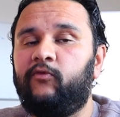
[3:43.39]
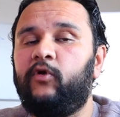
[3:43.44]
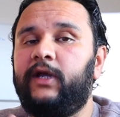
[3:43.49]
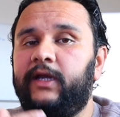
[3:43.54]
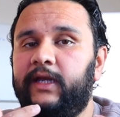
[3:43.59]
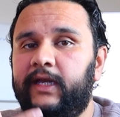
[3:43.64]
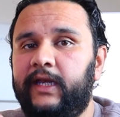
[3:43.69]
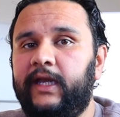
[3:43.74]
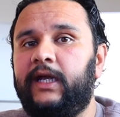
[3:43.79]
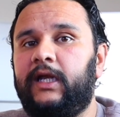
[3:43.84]
would
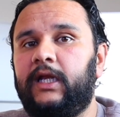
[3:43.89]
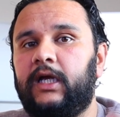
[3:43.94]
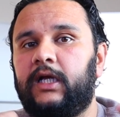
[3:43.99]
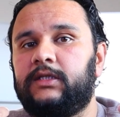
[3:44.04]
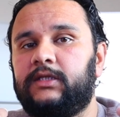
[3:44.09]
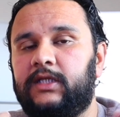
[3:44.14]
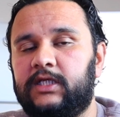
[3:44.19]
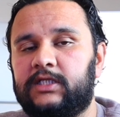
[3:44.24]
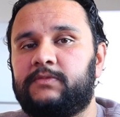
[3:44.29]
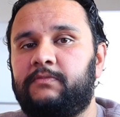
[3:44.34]
need
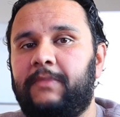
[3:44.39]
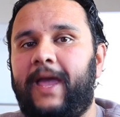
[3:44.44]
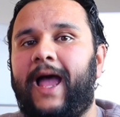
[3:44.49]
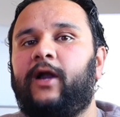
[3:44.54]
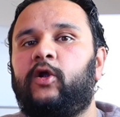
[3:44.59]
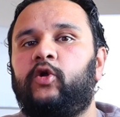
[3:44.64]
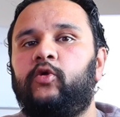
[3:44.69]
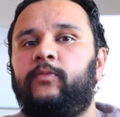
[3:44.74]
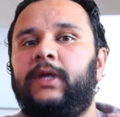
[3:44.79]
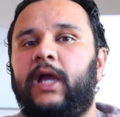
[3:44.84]
this
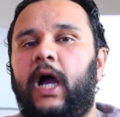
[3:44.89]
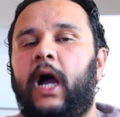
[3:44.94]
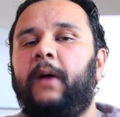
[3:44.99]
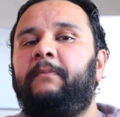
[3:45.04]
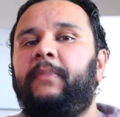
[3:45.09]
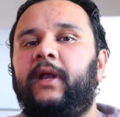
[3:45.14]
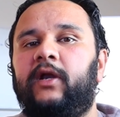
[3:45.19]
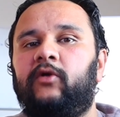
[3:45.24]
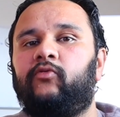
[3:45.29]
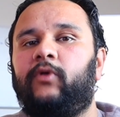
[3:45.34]
mac to be
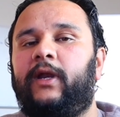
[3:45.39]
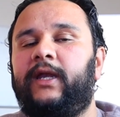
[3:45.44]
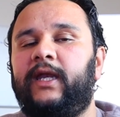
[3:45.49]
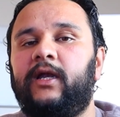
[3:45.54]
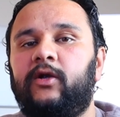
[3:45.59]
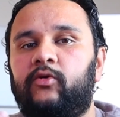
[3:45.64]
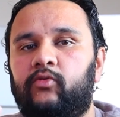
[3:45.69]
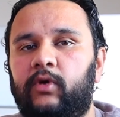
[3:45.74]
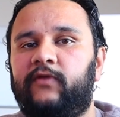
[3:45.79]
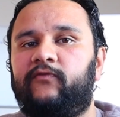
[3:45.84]
up and
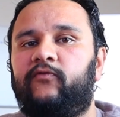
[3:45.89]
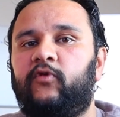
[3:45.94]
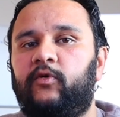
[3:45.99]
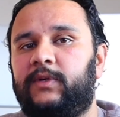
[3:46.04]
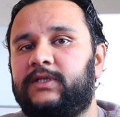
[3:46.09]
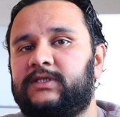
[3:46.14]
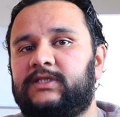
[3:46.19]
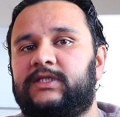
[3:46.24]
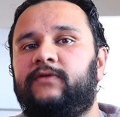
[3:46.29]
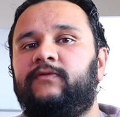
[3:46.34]
running 24
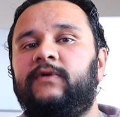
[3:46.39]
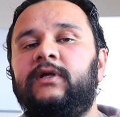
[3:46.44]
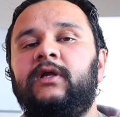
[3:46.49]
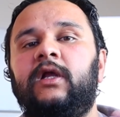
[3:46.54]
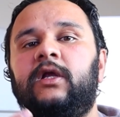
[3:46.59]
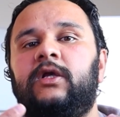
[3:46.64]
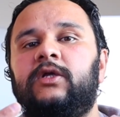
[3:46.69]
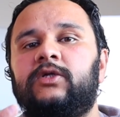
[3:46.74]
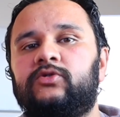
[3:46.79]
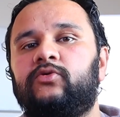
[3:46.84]
by 7
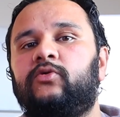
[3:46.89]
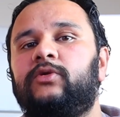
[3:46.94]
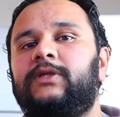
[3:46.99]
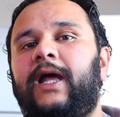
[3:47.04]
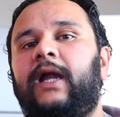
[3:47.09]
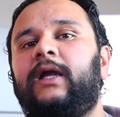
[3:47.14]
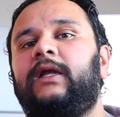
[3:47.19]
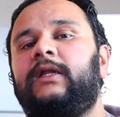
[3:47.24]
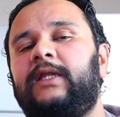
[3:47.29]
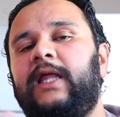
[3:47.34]
so
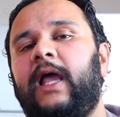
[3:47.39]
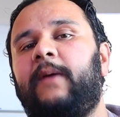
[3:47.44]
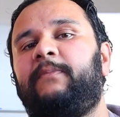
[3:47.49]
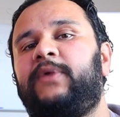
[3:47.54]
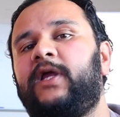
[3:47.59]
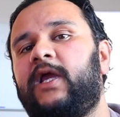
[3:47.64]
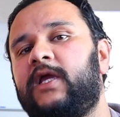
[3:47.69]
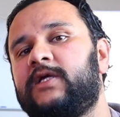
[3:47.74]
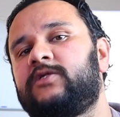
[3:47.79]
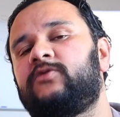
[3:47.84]
that the
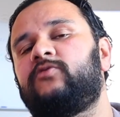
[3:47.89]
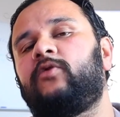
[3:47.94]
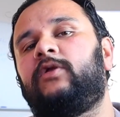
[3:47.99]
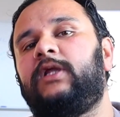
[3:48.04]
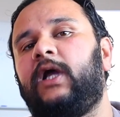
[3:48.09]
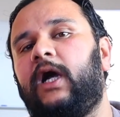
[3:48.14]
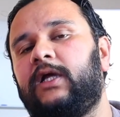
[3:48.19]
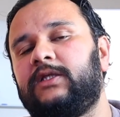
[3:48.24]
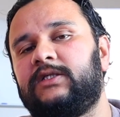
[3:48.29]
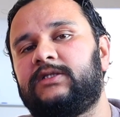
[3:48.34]
applications on
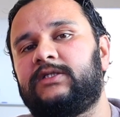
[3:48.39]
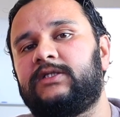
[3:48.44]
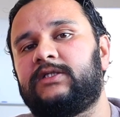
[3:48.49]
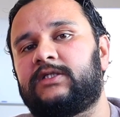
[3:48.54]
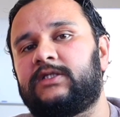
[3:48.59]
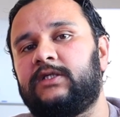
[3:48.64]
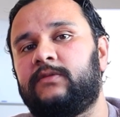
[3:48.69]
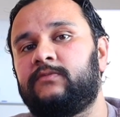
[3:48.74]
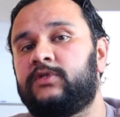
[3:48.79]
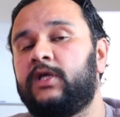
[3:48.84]
the other
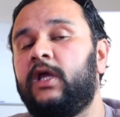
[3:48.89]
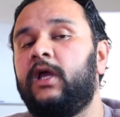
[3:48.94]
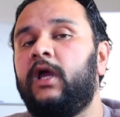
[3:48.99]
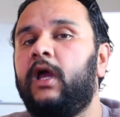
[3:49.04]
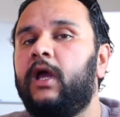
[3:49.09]
systems